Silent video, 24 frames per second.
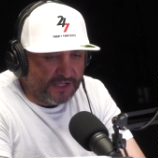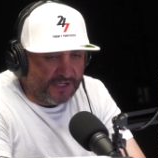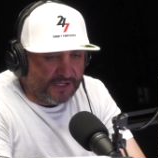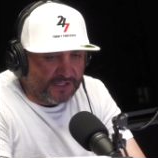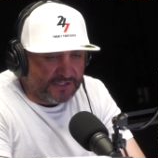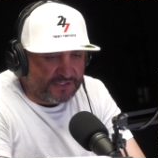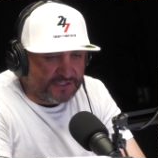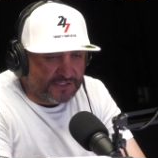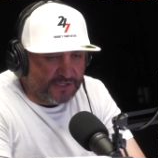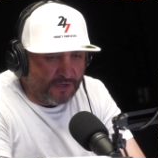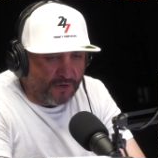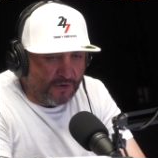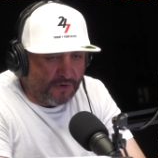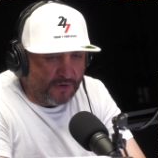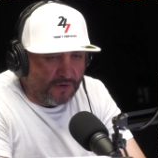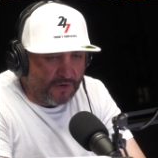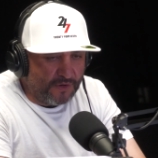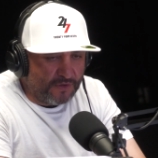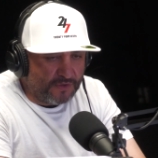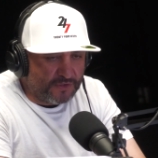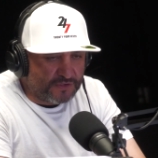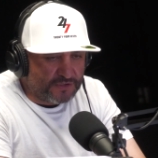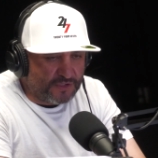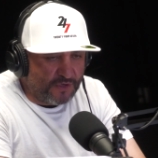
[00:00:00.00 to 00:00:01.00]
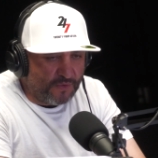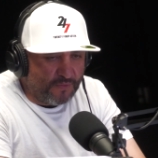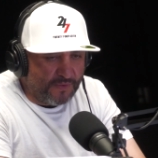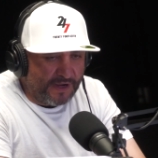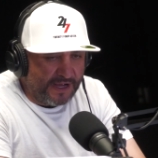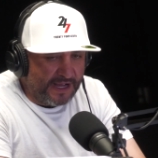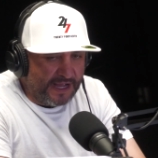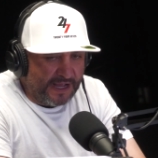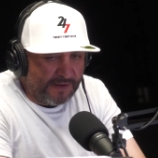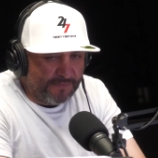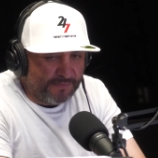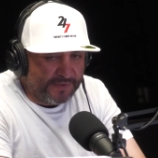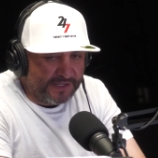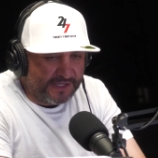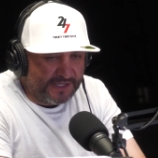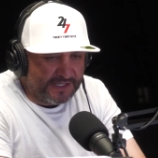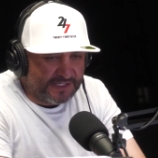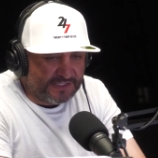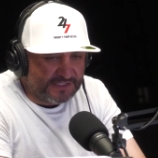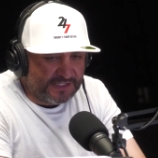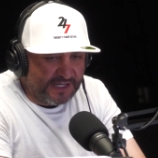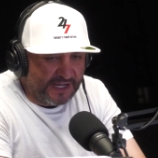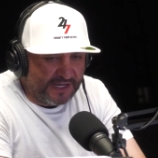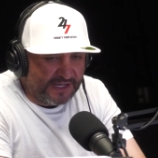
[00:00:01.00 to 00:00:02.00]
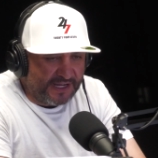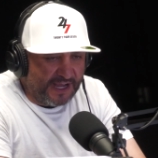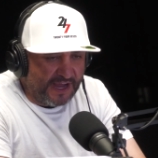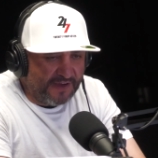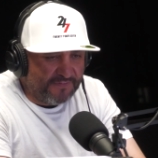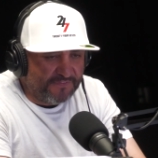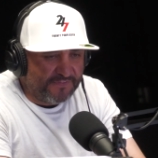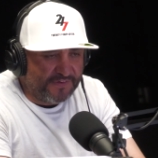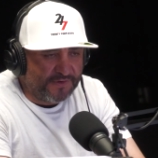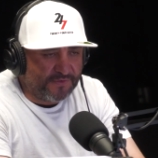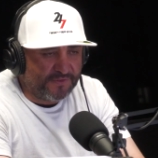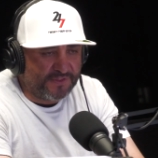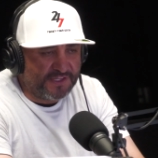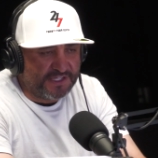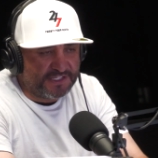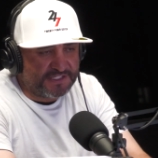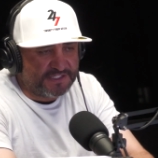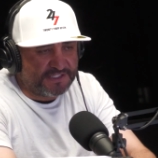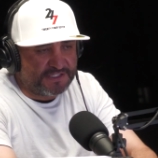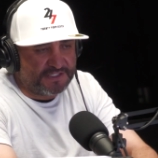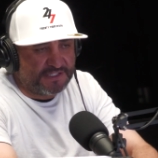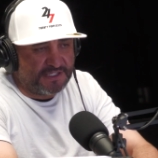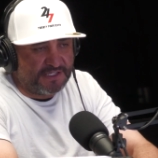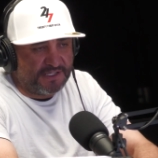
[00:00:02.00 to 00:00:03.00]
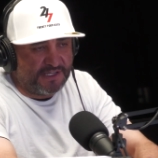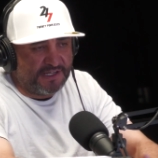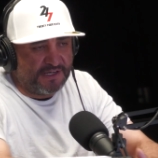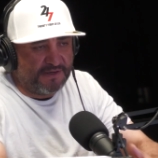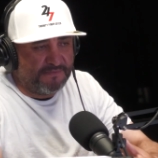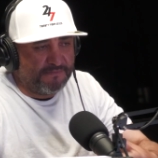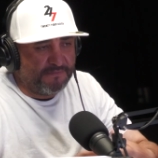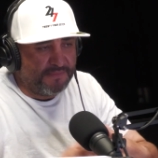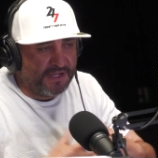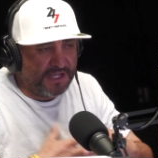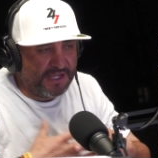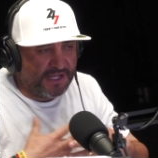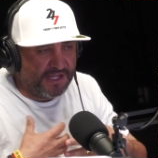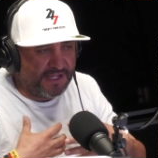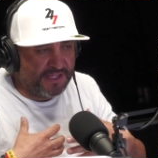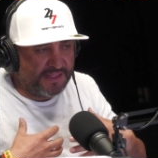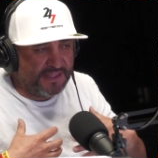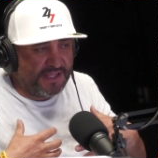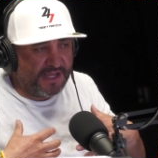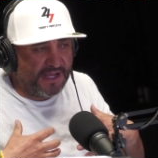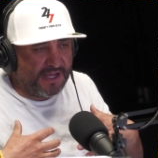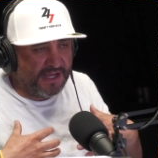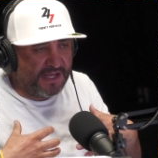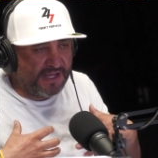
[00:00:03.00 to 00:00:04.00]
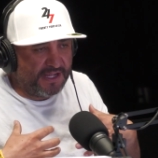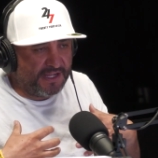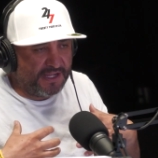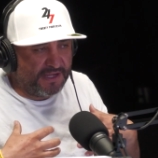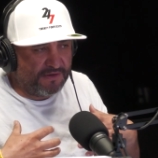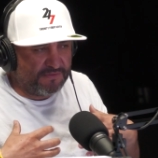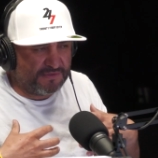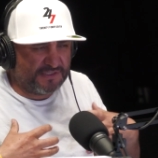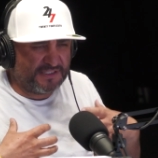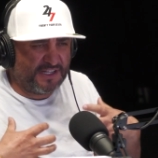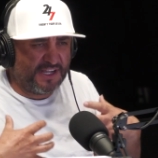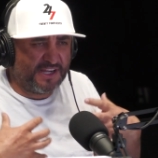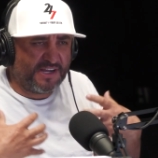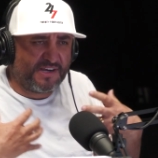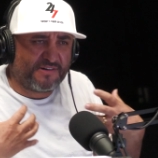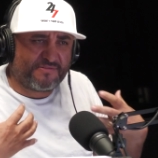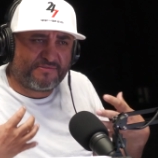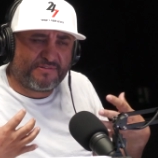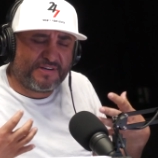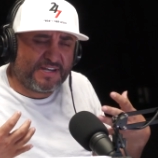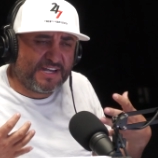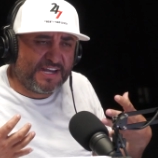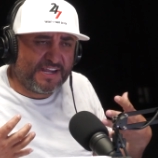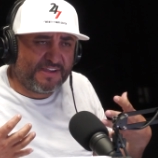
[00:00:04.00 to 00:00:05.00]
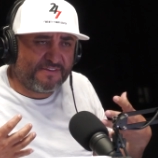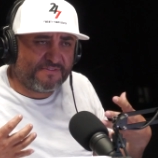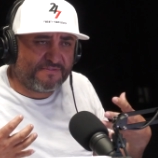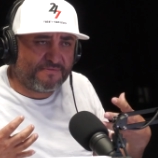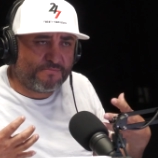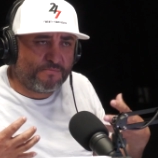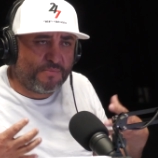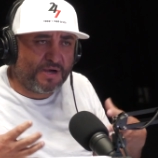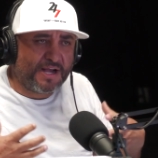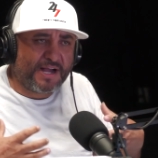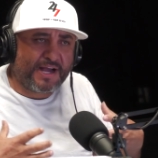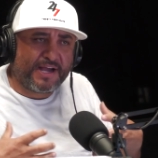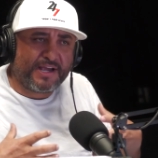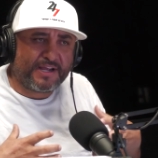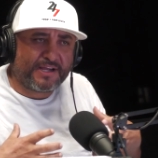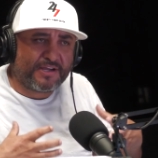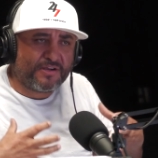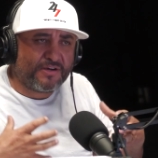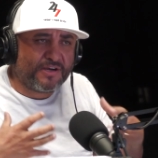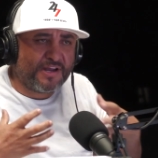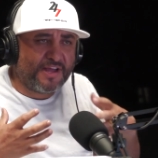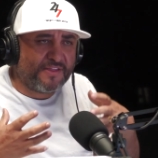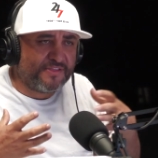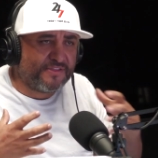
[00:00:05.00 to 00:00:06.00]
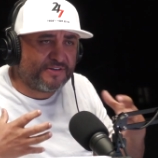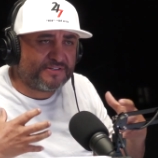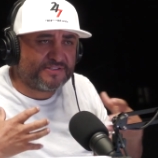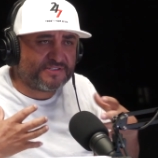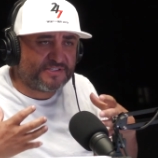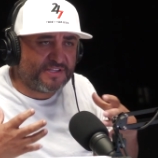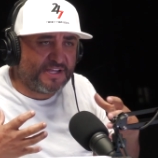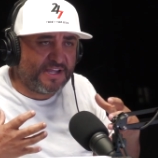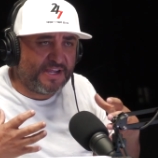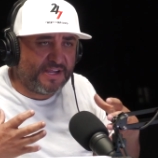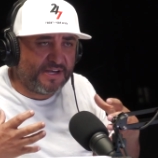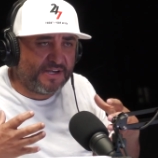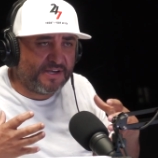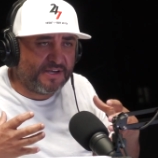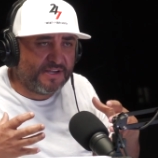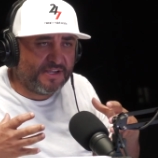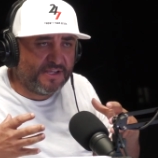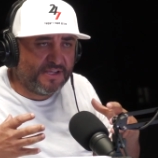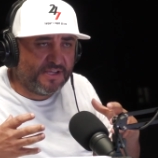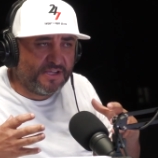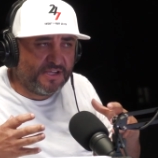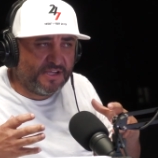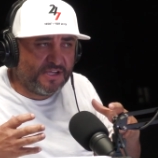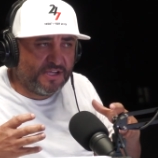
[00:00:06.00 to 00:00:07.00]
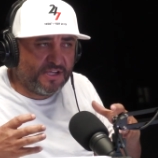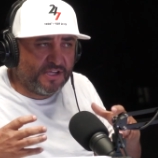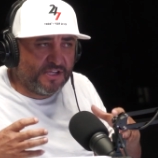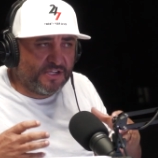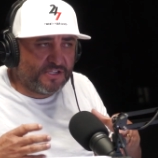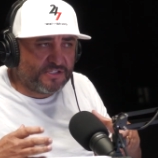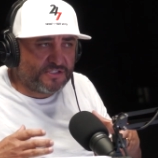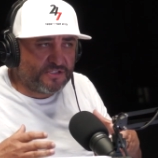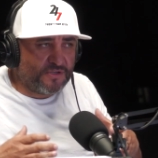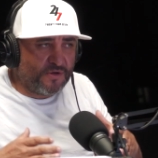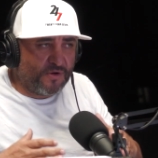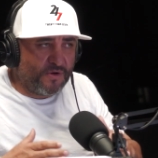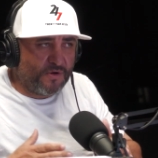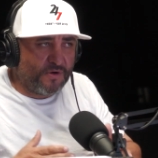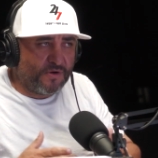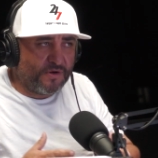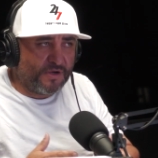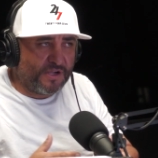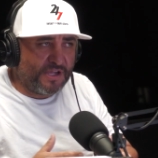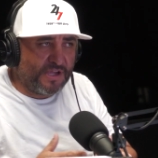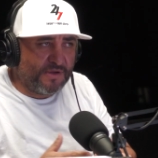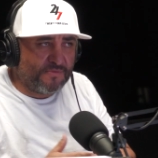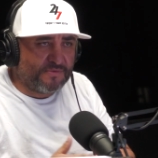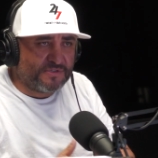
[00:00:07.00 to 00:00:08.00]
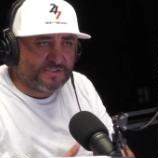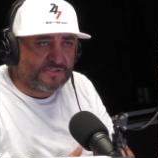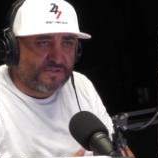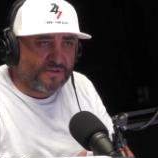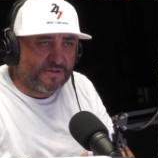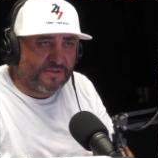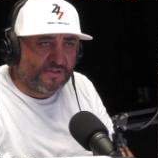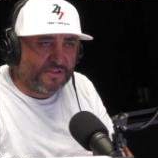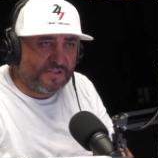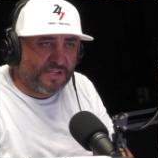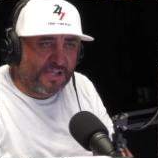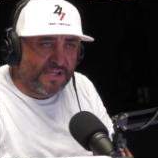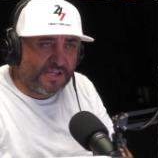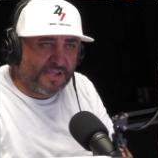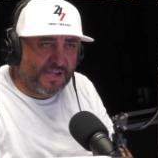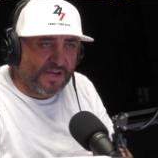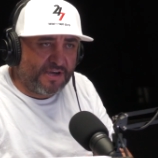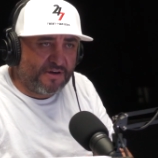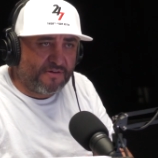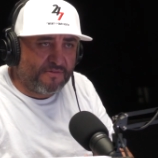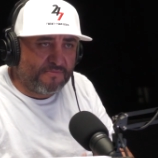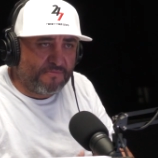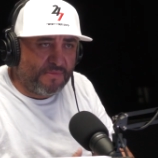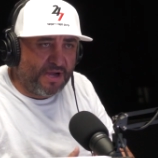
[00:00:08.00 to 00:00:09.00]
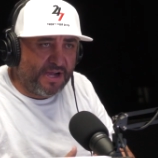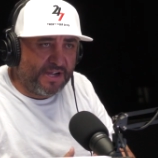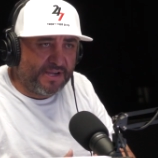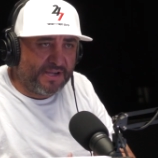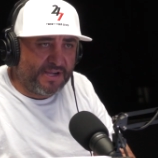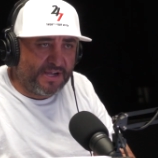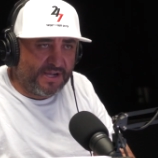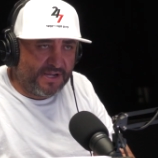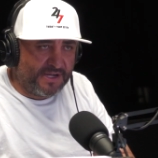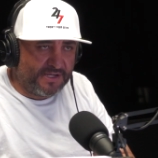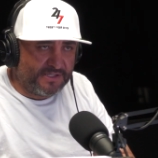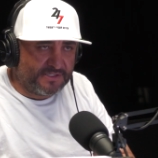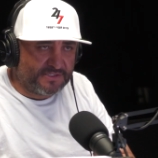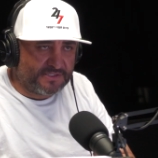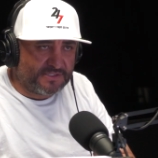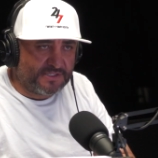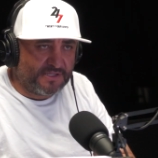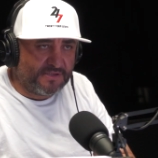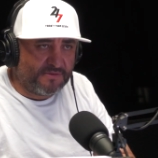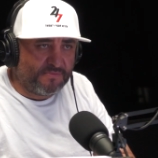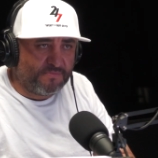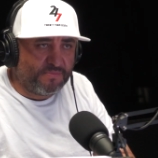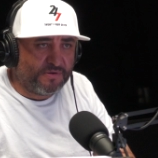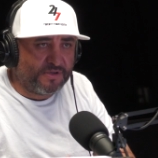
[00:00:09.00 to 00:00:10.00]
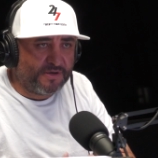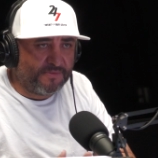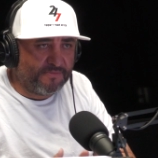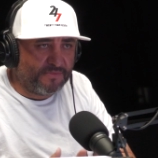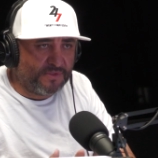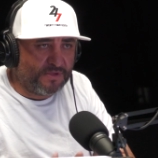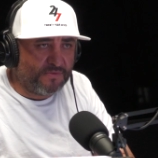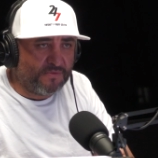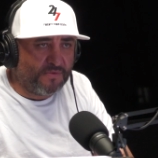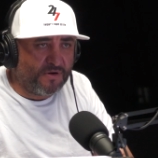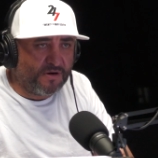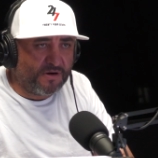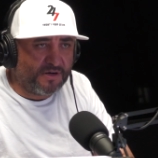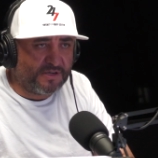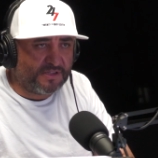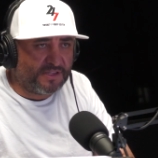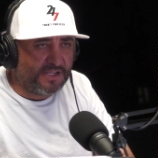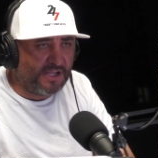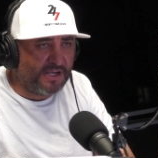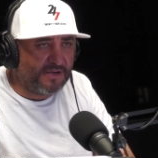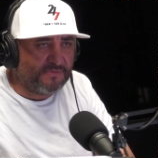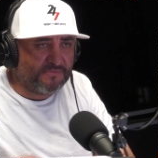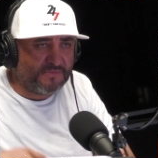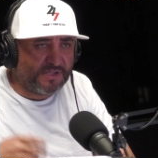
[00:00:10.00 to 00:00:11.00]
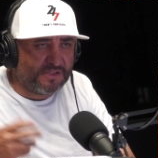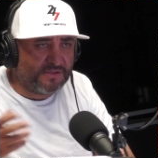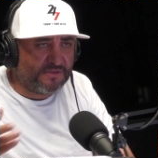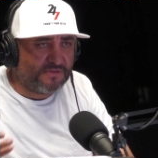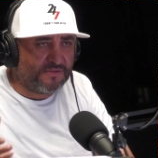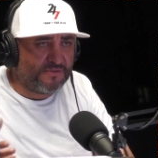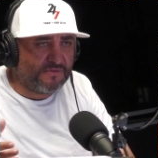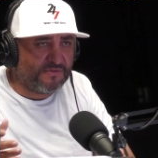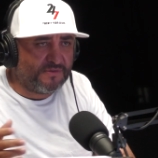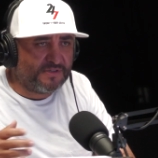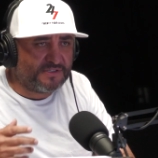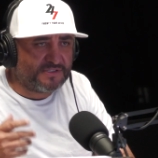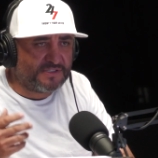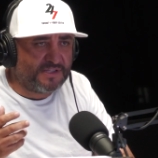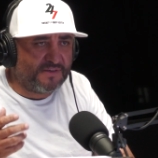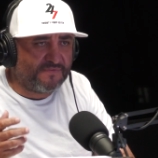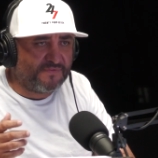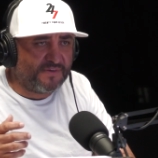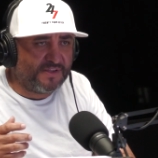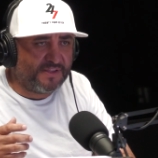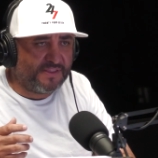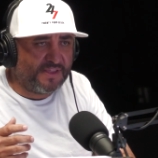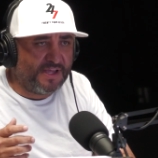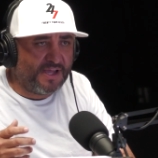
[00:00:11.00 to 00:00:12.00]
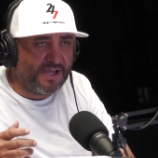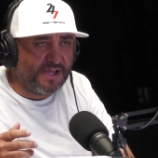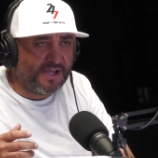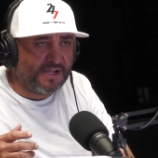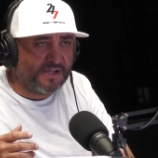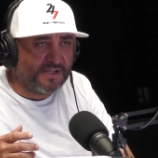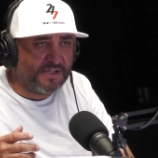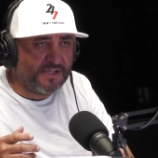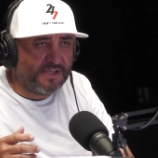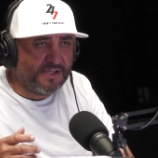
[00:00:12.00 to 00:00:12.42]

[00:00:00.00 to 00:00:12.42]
So what happened is, like, I feel this in me that it was like a relief, but I couldn't understand. So he was going to take care of my guys, put them to work, tell them what to do and stuff like that.